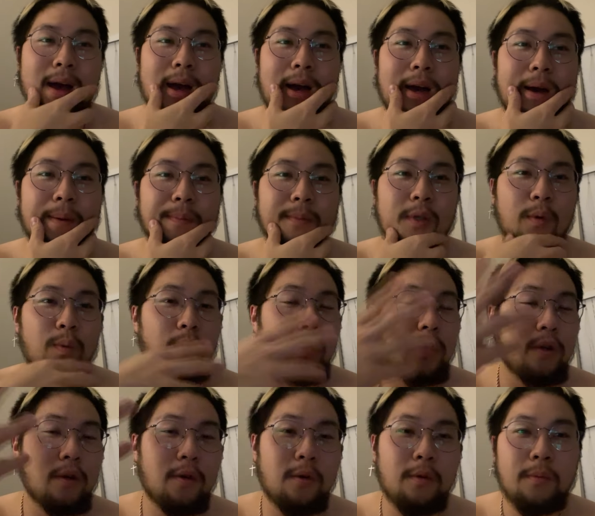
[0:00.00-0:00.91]
Um, so we
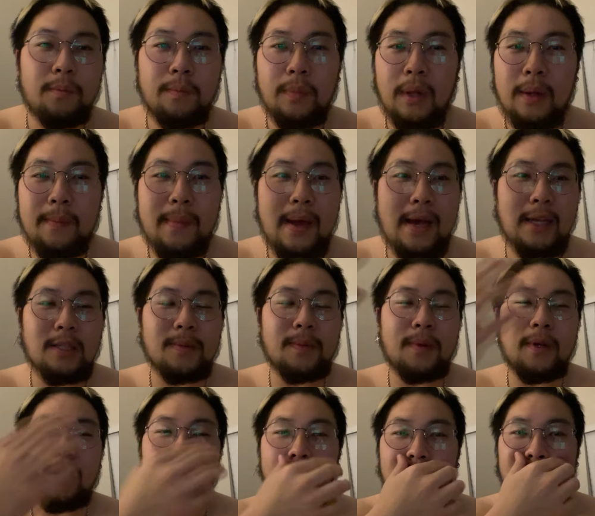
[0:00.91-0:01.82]
can go play
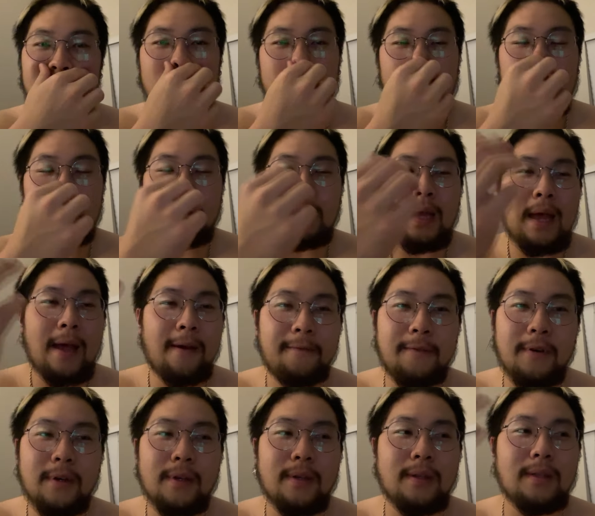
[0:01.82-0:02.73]
basketball, have
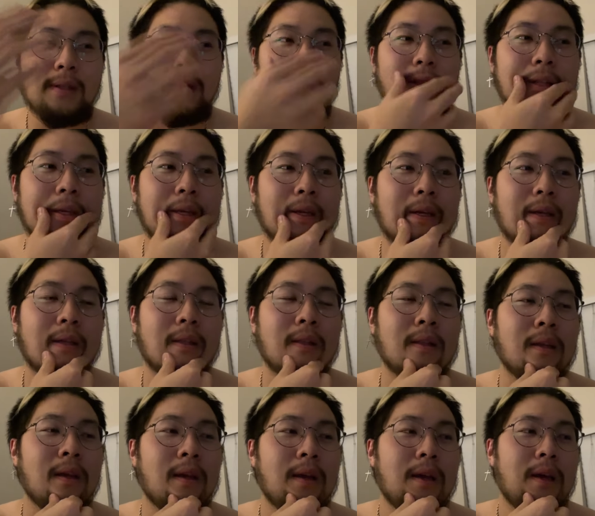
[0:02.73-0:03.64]
fun, and
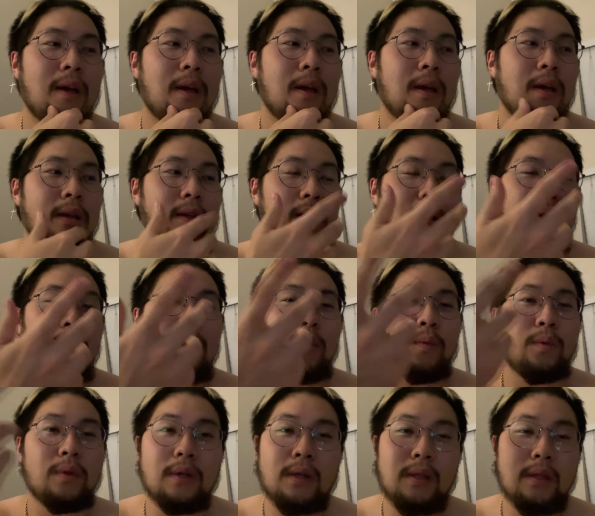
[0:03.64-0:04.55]
then yeah,
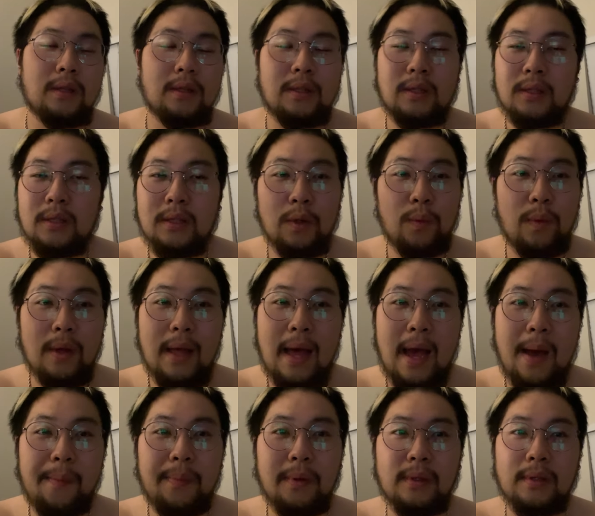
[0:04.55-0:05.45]
we're gonna just see what
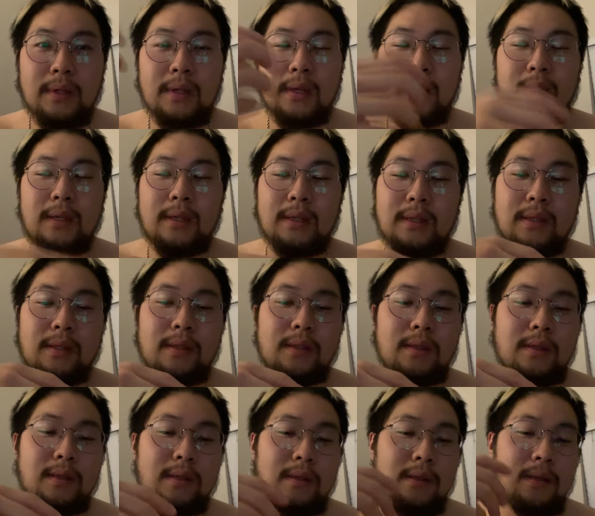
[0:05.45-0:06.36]
happens.
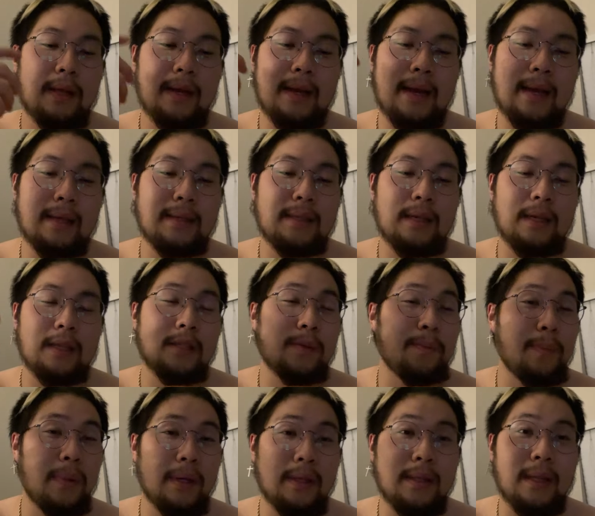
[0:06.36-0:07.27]
Cause like I said, it's a
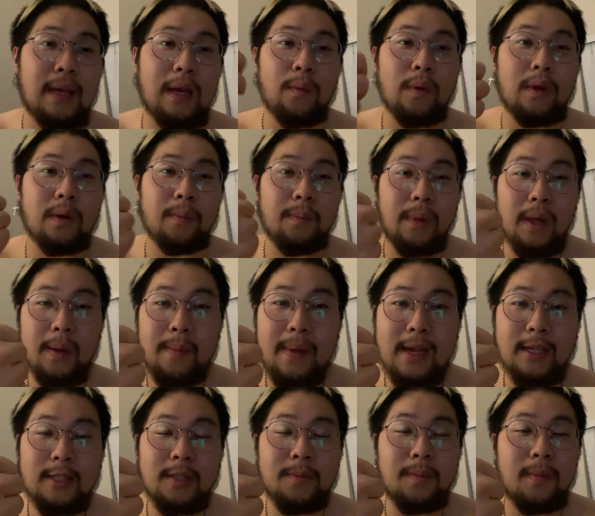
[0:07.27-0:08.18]
big day. We're gonna play
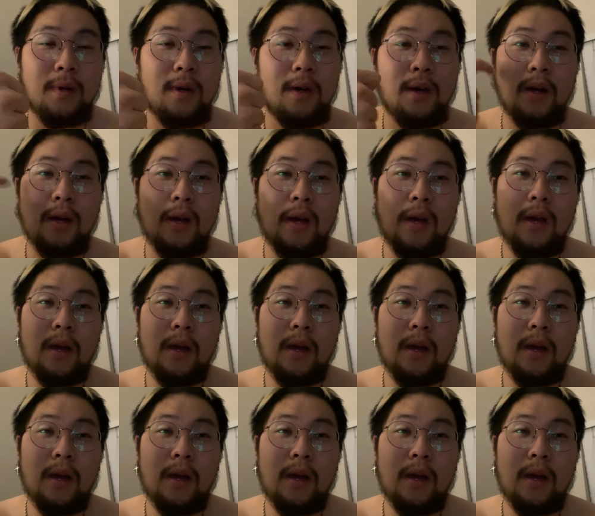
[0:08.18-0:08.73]
basketball